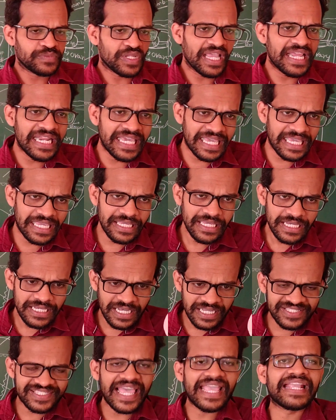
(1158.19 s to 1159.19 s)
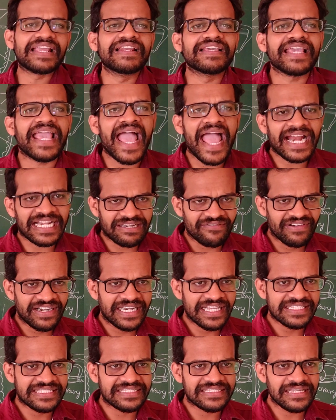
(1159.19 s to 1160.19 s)
any cycling
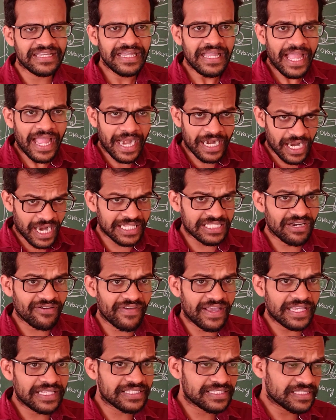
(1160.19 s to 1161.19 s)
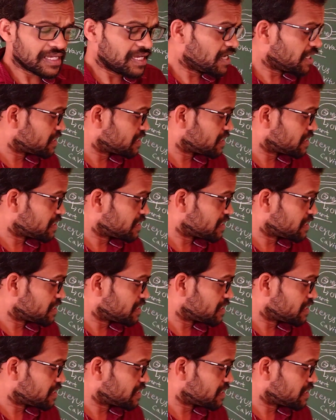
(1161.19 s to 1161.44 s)
activities. Otherwise,